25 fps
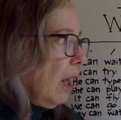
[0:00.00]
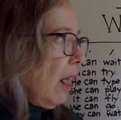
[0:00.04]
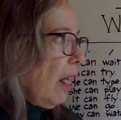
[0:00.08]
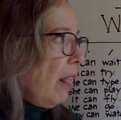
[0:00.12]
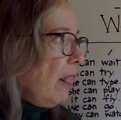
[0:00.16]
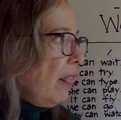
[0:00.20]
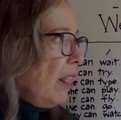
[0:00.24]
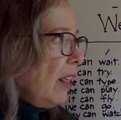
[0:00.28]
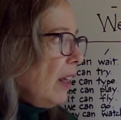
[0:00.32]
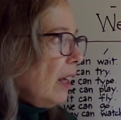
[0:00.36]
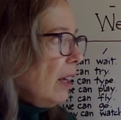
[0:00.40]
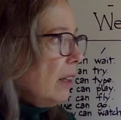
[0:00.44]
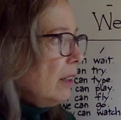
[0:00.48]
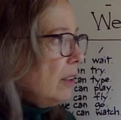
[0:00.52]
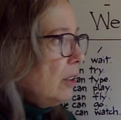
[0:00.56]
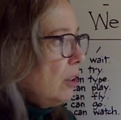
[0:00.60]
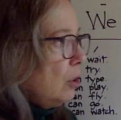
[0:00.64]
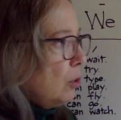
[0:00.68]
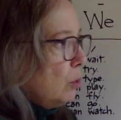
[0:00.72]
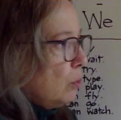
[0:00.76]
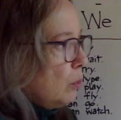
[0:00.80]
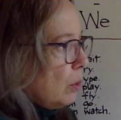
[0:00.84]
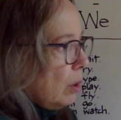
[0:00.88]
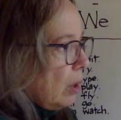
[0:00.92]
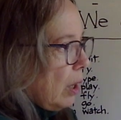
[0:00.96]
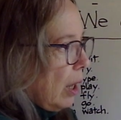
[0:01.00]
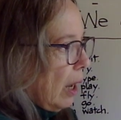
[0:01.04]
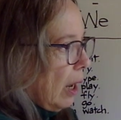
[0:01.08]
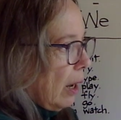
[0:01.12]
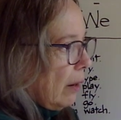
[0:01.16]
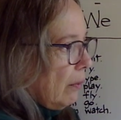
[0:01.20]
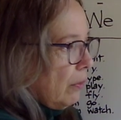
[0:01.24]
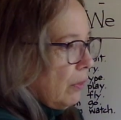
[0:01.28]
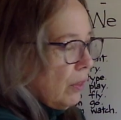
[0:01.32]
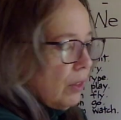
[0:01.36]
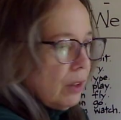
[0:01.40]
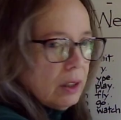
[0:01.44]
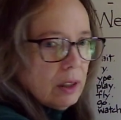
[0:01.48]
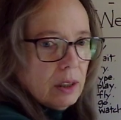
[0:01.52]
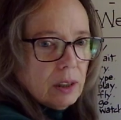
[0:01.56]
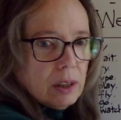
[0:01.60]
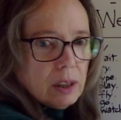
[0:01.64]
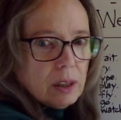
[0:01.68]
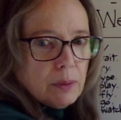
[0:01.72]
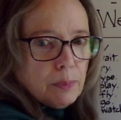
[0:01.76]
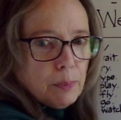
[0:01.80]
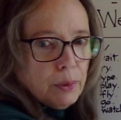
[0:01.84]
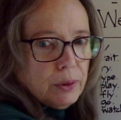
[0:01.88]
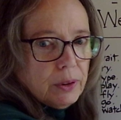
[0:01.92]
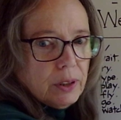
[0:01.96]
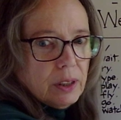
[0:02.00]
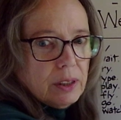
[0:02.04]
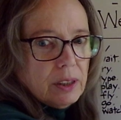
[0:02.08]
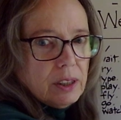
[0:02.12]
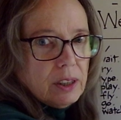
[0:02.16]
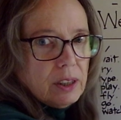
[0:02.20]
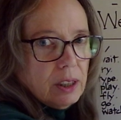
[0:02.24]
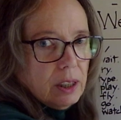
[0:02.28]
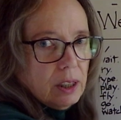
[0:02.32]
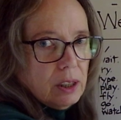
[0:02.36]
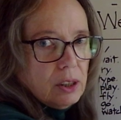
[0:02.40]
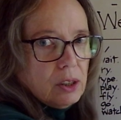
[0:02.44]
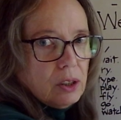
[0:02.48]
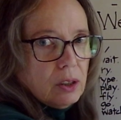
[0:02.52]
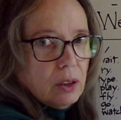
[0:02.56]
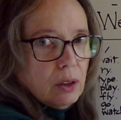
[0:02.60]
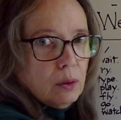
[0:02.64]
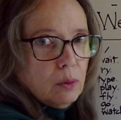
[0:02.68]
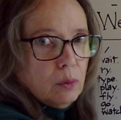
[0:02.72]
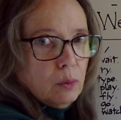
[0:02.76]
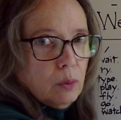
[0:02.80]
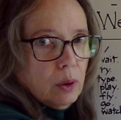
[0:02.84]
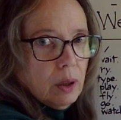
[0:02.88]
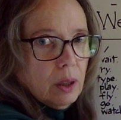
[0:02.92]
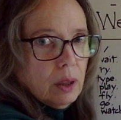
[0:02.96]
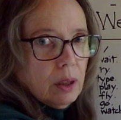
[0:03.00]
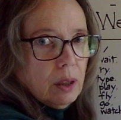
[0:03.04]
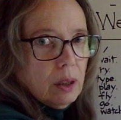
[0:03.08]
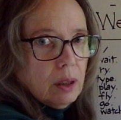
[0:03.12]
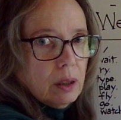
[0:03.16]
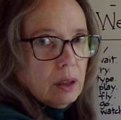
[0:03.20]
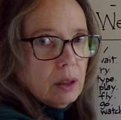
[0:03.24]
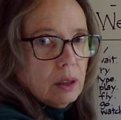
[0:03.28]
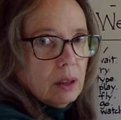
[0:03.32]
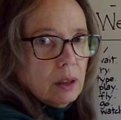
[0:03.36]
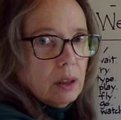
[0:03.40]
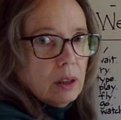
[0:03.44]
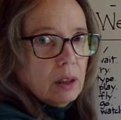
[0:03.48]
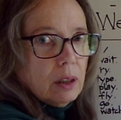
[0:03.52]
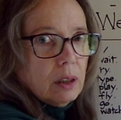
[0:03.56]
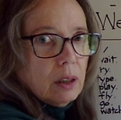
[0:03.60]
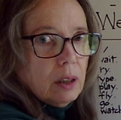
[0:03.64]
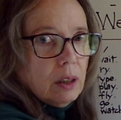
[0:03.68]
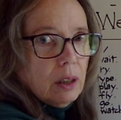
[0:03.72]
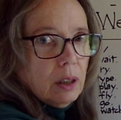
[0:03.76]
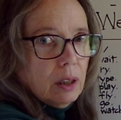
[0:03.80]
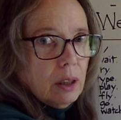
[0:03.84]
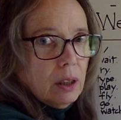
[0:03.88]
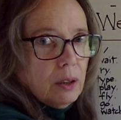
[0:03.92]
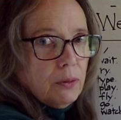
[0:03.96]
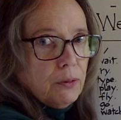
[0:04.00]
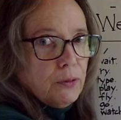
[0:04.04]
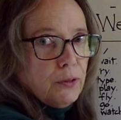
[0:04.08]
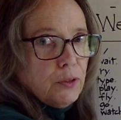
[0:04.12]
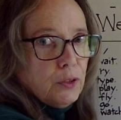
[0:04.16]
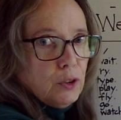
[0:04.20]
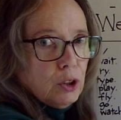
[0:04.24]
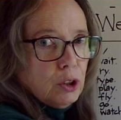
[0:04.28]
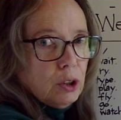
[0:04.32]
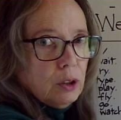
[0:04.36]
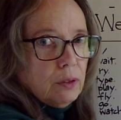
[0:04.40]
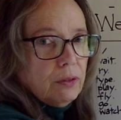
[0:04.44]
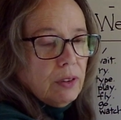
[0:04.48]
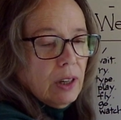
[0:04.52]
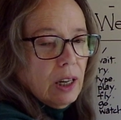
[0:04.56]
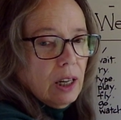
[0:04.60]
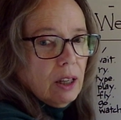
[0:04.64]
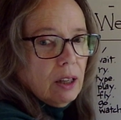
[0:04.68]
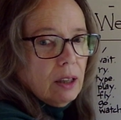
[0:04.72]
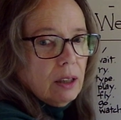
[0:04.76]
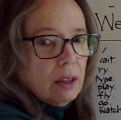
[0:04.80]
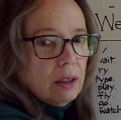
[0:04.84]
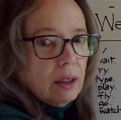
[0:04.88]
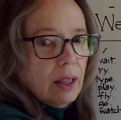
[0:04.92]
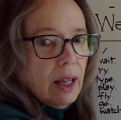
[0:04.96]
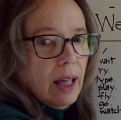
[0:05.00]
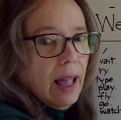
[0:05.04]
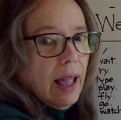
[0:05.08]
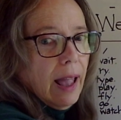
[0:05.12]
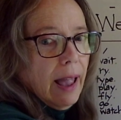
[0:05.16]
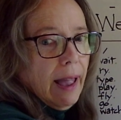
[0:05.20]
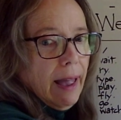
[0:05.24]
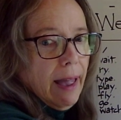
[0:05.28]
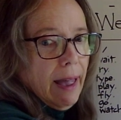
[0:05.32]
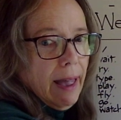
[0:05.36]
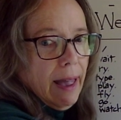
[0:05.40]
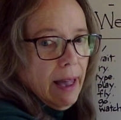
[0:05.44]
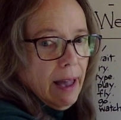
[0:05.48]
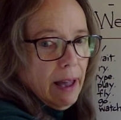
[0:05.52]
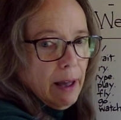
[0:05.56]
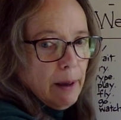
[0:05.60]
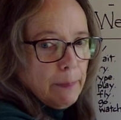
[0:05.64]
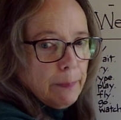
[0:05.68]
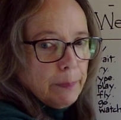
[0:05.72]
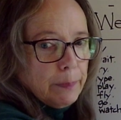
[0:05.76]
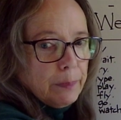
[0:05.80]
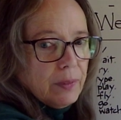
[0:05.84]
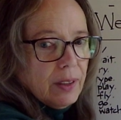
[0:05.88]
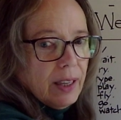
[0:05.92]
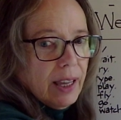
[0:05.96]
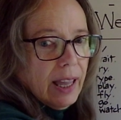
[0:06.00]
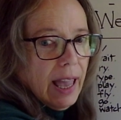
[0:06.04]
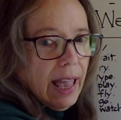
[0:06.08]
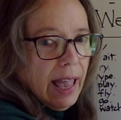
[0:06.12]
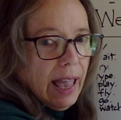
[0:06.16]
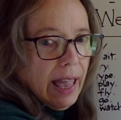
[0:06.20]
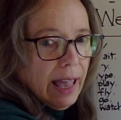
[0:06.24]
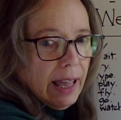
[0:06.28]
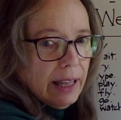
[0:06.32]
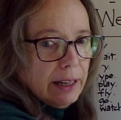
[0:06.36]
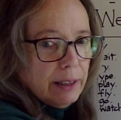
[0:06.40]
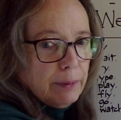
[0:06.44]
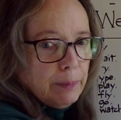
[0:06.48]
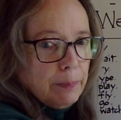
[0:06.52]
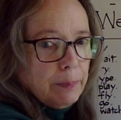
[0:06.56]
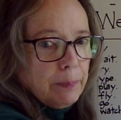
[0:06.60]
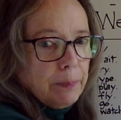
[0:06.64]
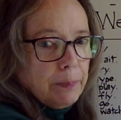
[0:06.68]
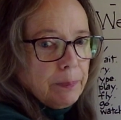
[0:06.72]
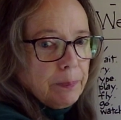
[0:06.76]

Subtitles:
then you will have this pronunciation with the full vowel a, can.